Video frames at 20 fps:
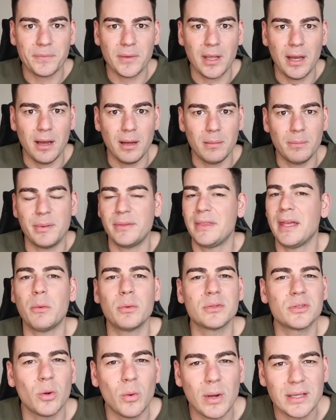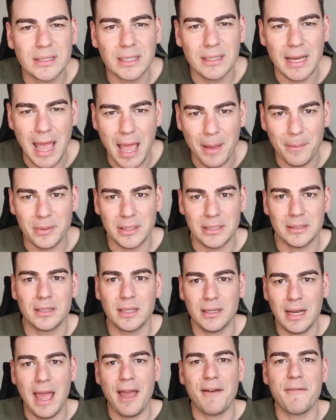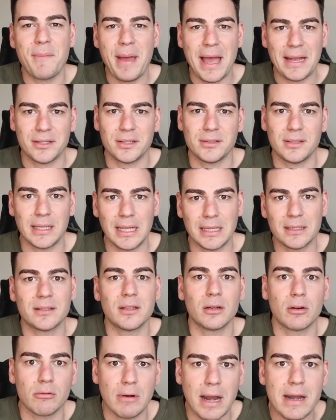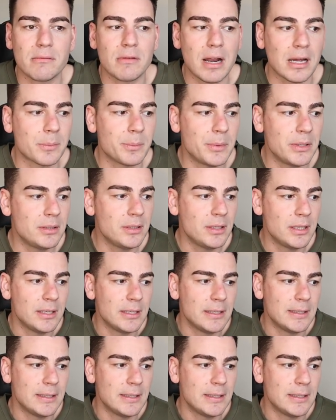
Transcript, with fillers: Um, but that was always going to happen. He's going to have patches against the great ruckman.